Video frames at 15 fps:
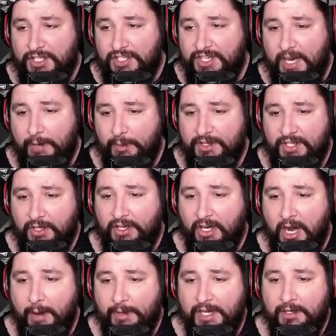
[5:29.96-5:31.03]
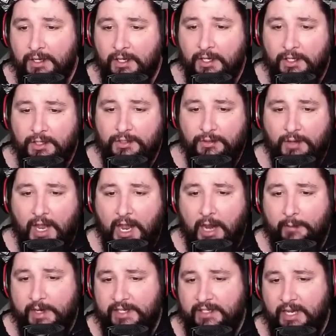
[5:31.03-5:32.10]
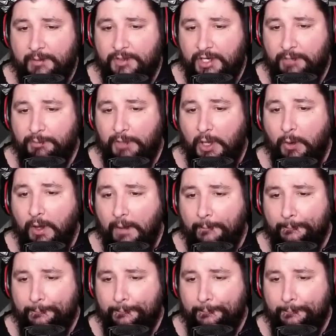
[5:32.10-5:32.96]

this damn race. I don't care how many how many times I blow up.